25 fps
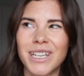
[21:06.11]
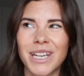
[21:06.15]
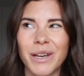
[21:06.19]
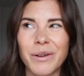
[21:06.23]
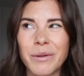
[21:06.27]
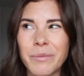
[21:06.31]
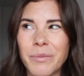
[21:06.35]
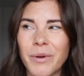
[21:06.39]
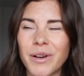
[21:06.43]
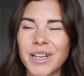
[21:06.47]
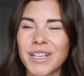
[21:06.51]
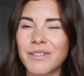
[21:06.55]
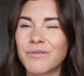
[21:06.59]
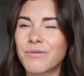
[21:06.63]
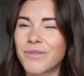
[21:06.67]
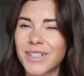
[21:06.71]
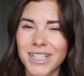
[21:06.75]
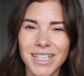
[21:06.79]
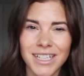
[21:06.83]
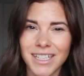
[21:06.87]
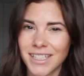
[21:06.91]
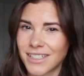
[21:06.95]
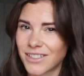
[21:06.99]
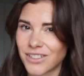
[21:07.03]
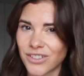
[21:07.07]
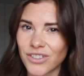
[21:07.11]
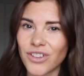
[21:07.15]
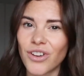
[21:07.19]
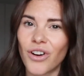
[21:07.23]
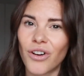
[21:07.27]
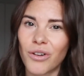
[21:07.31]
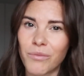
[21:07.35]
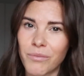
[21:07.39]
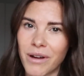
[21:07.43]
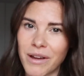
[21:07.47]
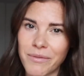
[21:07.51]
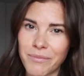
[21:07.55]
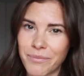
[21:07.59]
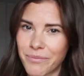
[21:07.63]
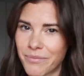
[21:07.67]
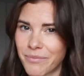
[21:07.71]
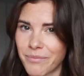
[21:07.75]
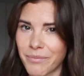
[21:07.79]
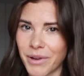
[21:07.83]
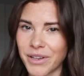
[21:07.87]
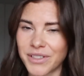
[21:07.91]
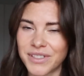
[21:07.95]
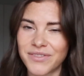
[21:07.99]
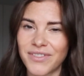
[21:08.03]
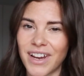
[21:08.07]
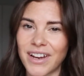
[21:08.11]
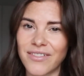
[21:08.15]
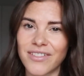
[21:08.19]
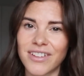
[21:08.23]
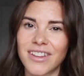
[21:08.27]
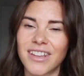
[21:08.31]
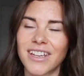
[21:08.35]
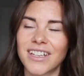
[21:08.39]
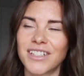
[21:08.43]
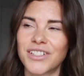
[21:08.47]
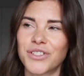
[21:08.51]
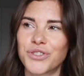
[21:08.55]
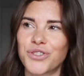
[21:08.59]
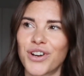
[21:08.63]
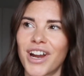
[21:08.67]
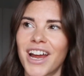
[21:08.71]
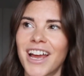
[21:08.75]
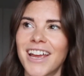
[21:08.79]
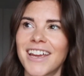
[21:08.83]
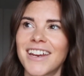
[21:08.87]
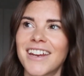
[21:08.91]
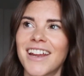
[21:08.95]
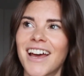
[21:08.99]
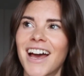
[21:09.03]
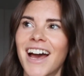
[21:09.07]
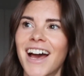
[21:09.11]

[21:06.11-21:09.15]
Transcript: lower body really is not my most favorite thing to train,